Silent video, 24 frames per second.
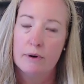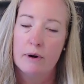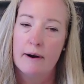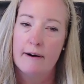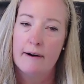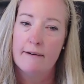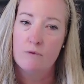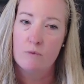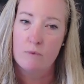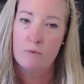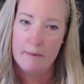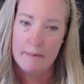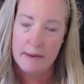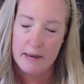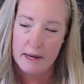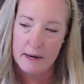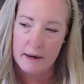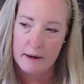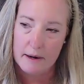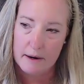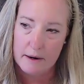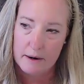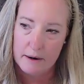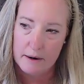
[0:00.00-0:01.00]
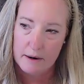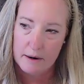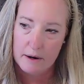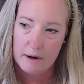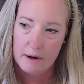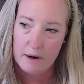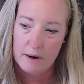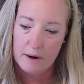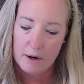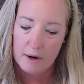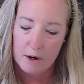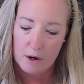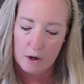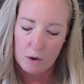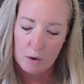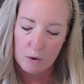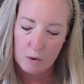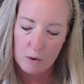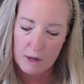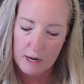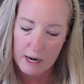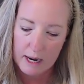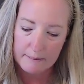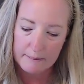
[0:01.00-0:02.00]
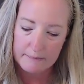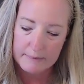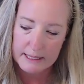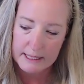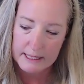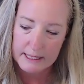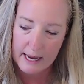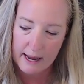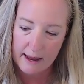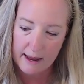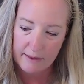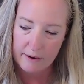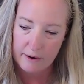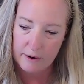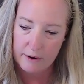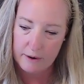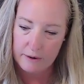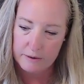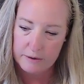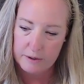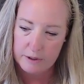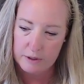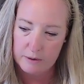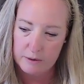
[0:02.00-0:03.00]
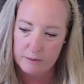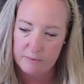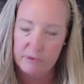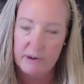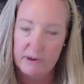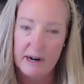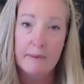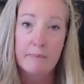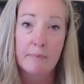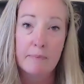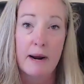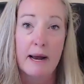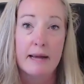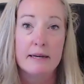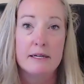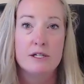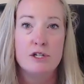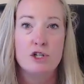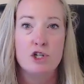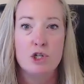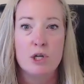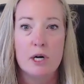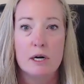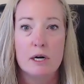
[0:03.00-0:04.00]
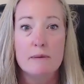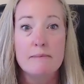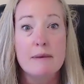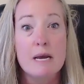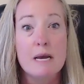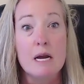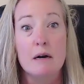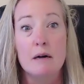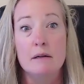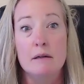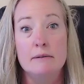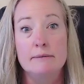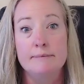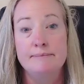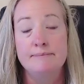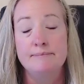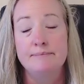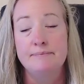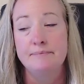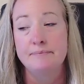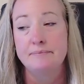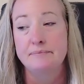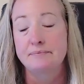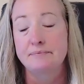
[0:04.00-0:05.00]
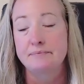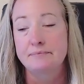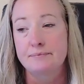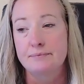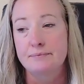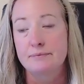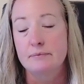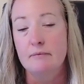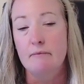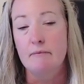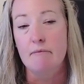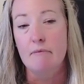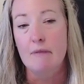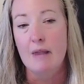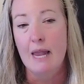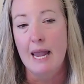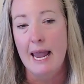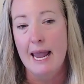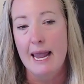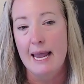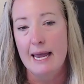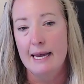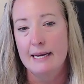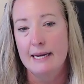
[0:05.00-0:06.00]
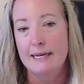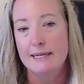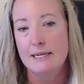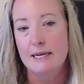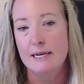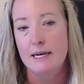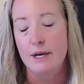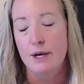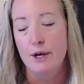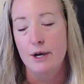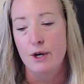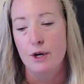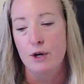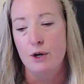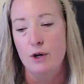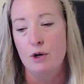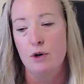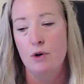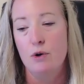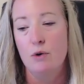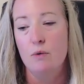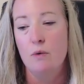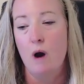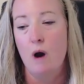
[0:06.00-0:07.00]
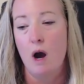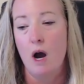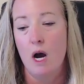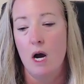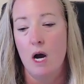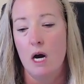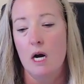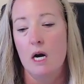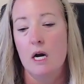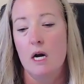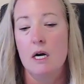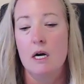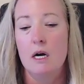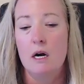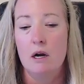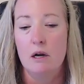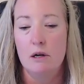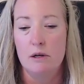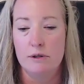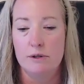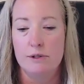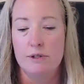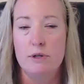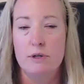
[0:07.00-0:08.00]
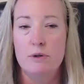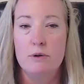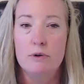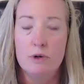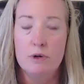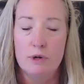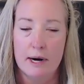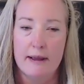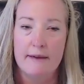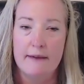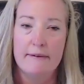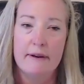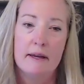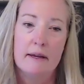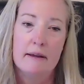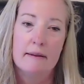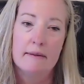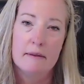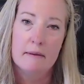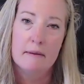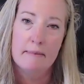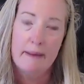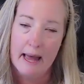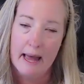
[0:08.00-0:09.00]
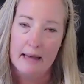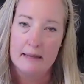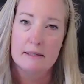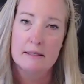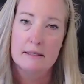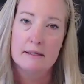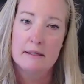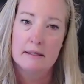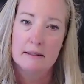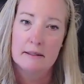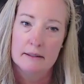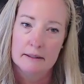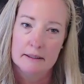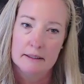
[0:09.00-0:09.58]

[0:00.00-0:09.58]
of women who come together to break bread, to share a meal, and who are also craving the best.